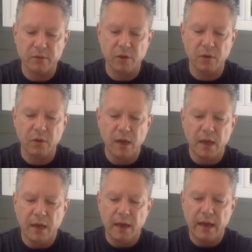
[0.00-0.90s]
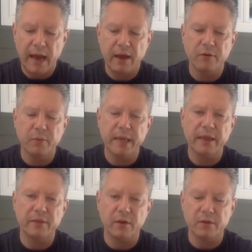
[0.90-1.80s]
So how do we
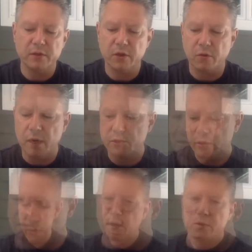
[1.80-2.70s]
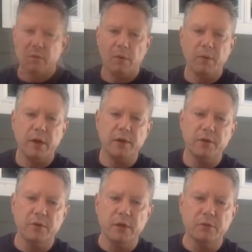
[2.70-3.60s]
get there is the question. So what we're going to
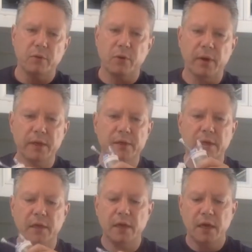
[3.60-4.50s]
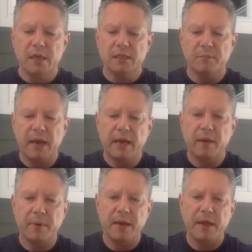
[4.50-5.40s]
do is we're going to spike
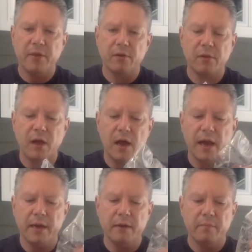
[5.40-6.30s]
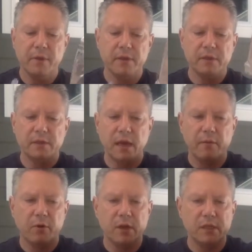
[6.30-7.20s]
up another line, but this
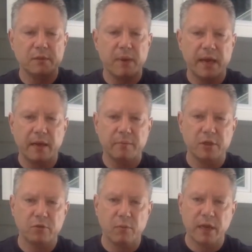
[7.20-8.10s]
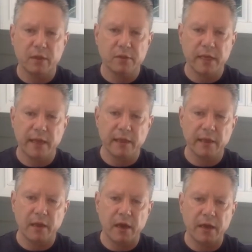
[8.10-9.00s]
time we're going to spike up just a regular
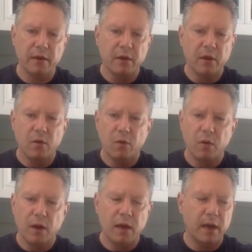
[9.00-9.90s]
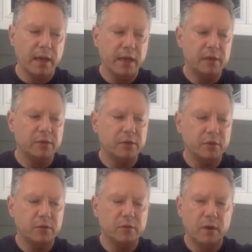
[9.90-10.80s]
saline line
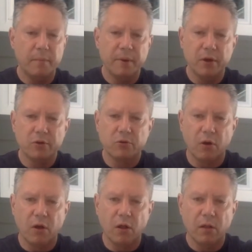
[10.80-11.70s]
into a Biratrol.